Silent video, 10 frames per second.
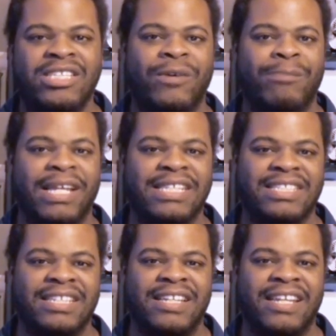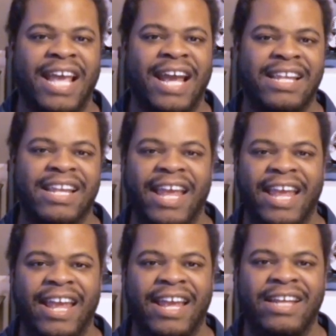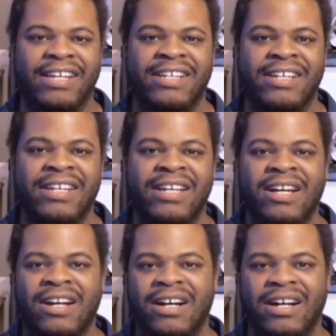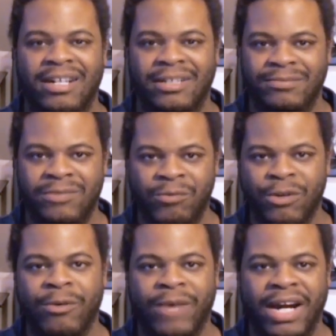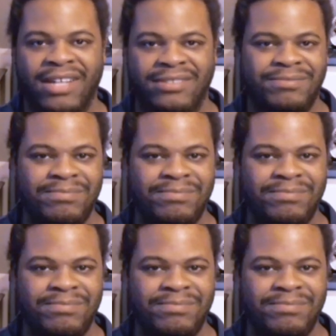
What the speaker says: to replace Natty and Ruby Riott.